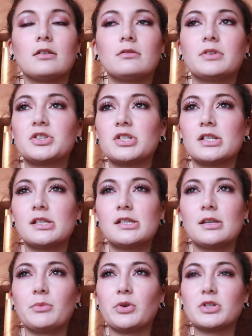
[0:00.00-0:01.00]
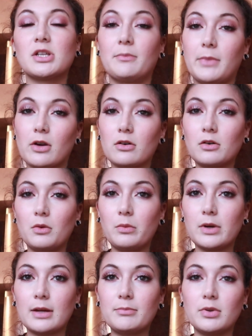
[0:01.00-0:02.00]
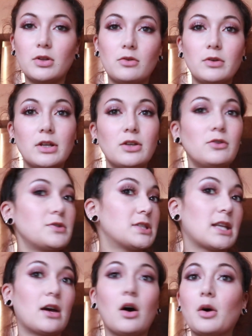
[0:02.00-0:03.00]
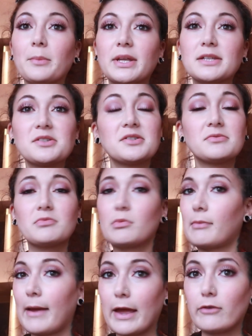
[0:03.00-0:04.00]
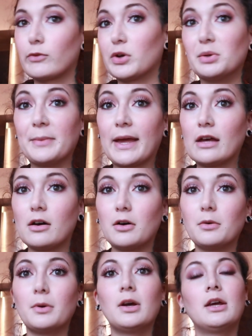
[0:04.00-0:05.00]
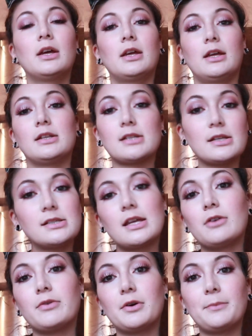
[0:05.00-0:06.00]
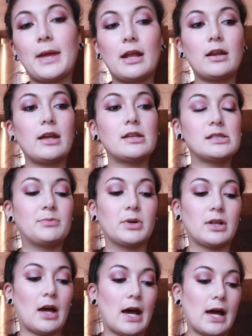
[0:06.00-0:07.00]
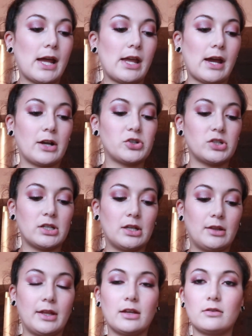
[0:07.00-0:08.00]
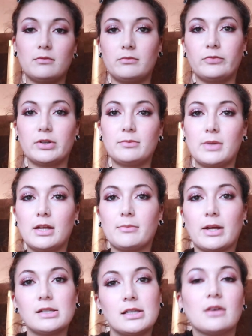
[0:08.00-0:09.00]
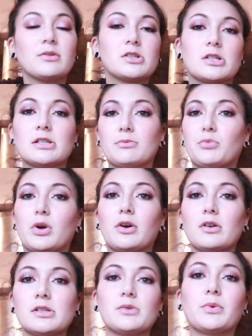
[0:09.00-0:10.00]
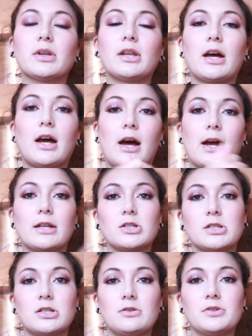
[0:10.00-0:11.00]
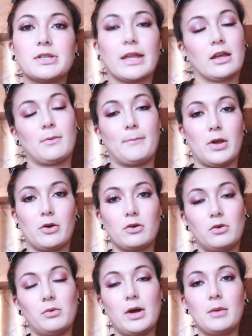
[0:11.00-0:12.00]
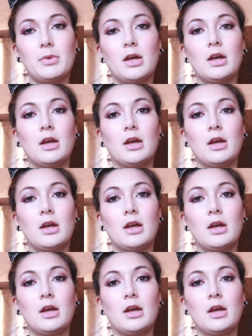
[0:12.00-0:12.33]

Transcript: Which is similar to Miracle Whip. You can use the Hellmann's real mayo. It does say real mayonnaise, but I actually, like with me and my sandwiches and burgers and whatnot, I just use like Miracle Whip.